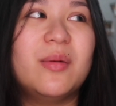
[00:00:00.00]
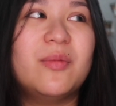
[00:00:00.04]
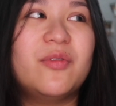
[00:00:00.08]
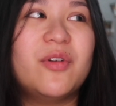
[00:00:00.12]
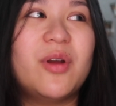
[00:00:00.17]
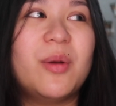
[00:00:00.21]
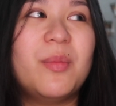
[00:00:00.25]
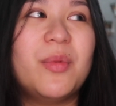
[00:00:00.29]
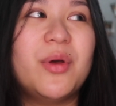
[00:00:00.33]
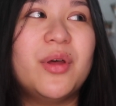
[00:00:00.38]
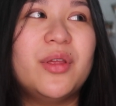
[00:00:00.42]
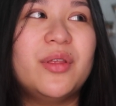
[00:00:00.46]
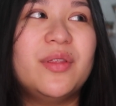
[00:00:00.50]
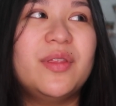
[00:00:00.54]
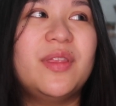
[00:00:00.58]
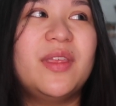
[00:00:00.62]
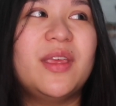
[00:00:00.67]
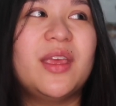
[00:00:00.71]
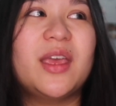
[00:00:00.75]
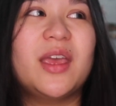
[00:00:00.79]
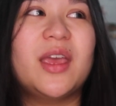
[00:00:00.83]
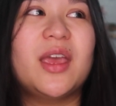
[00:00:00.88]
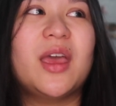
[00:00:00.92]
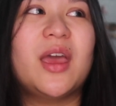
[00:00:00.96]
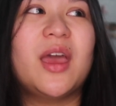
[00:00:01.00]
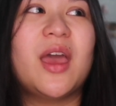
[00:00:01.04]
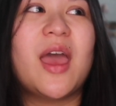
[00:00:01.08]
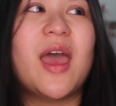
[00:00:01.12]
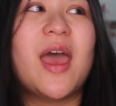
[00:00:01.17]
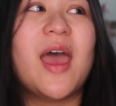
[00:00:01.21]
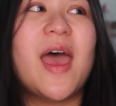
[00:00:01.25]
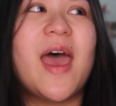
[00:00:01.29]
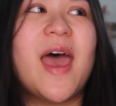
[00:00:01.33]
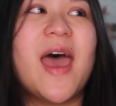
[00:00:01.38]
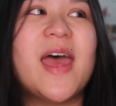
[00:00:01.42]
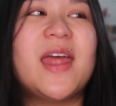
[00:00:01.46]
from the
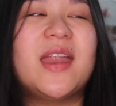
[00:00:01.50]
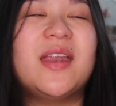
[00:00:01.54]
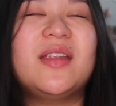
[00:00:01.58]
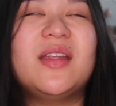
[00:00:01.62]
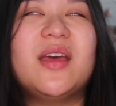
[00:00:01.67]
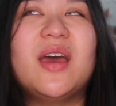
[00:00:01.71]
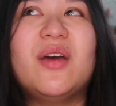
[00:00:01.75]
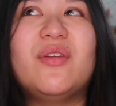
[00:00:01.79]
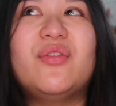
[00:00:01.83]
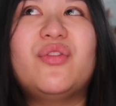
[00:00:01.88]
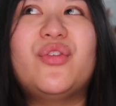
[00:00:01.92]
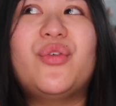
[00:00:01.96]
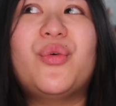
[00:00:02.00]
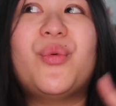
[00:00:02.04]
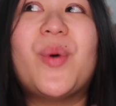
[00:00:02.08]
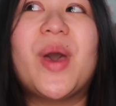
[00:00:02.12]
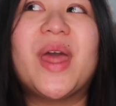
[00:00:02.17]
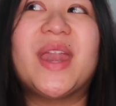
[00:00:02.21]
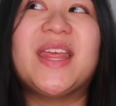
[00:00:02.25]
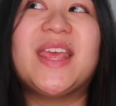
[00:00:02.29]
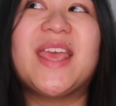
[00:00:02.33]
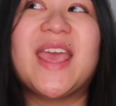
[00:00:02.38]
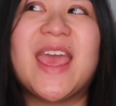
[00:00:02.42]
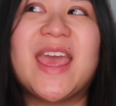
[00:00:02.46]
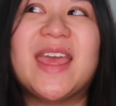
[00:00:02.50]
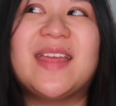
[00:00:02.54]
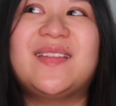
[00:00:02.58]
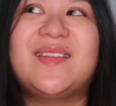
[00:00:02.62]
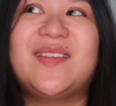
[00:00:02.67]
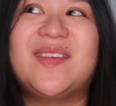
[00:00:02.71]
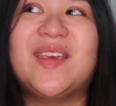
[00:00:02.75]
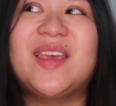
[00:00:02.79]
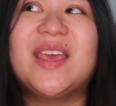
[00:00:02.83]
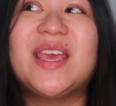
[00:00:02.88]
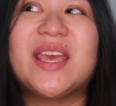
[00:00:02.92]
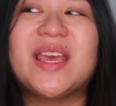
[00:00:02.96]
end of twenty
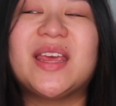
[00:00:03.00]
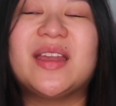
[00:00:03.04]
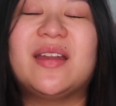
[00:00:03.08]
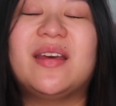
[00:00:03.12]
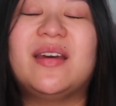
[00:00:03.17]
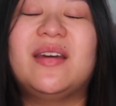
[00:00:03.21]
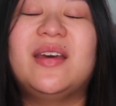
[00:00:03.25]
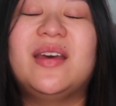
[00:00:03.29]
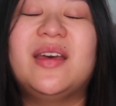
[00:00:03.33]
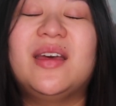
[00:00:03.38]
eighteen